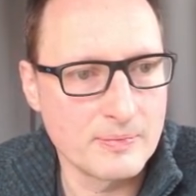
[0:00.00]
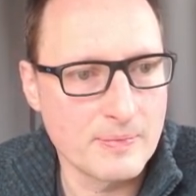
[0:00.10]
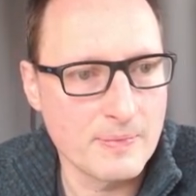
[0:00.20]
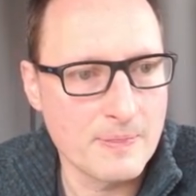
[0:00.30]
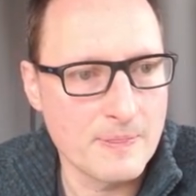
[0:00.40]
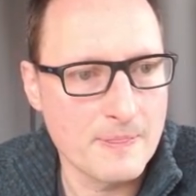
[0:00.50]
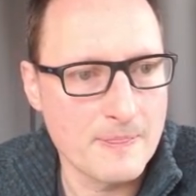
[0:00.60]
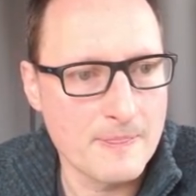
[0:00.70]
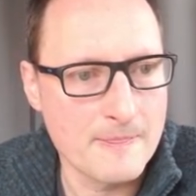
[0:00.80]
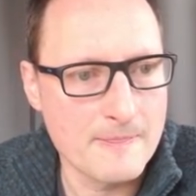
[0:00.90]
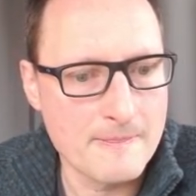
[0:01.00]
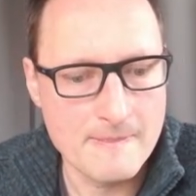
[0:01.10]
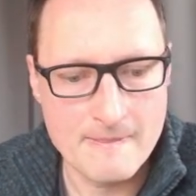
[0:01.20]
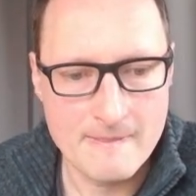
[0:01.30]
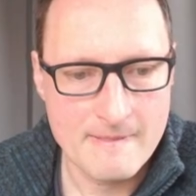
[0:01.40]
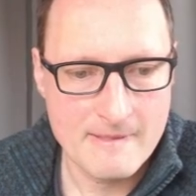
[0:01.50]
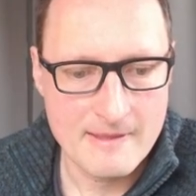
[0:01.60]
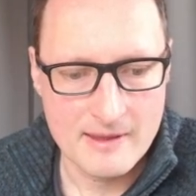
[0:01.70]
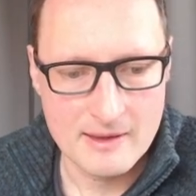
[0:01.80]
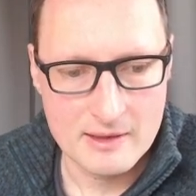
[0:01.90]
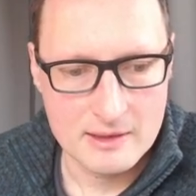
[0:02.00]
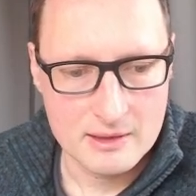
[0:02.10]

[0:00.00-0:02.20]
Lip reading: Nobody speaks.